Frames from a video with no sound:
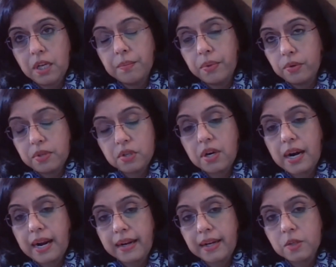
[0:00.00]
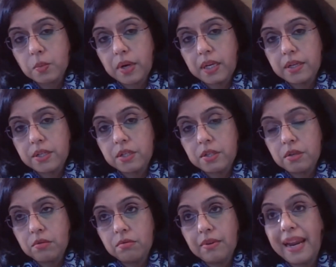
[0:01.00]
both track as well as
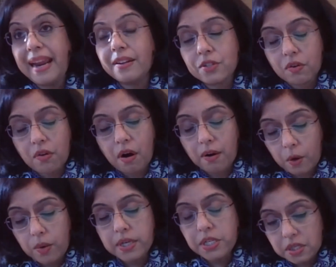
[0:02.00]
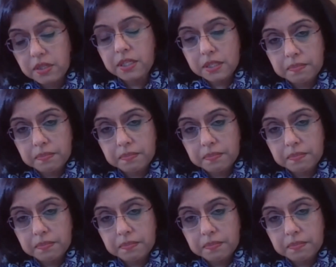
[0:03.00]
to answer our questions.